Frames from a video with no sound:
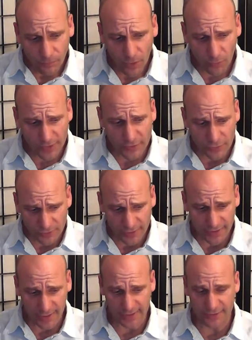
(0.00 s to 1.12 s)
What he's also
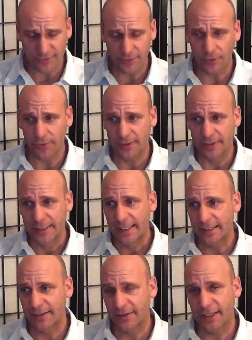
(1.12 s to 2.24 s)
likely to notice
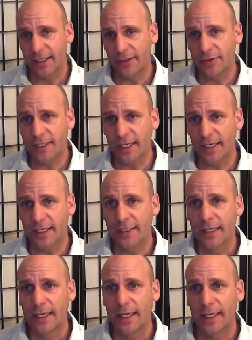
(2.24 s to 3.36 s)
is that the kid who's getting
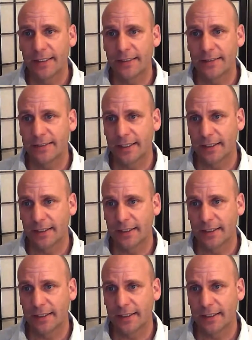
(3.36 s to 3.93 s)
his